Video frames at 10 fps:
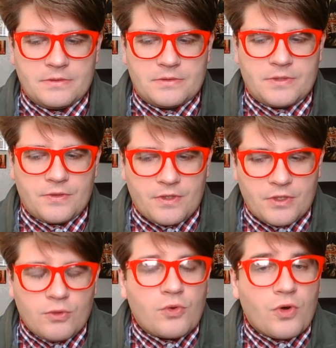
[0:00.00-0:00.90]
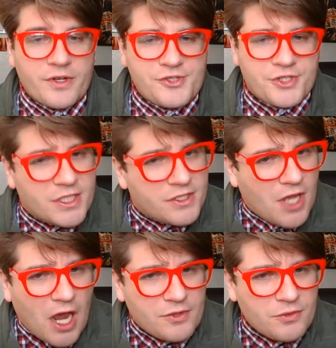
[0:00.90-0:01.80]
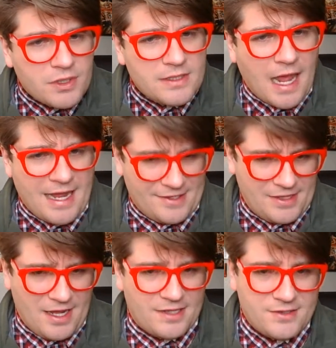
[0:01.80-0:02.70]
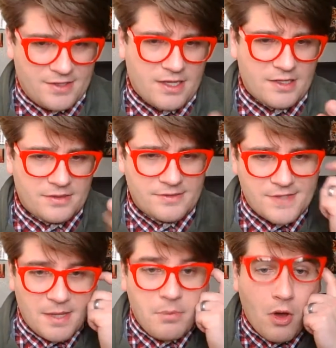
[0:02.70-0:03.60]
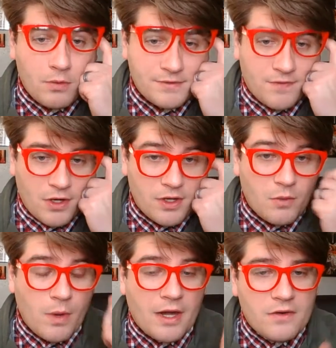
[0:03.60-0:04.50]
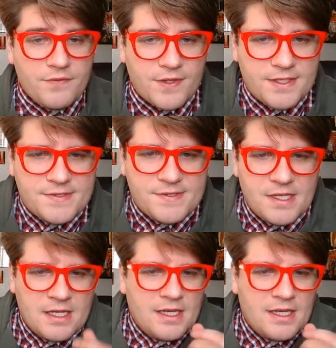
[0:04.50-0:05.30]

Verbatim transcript: to the new Christian doctrine, and and uh, Saint Paul was very aware of this.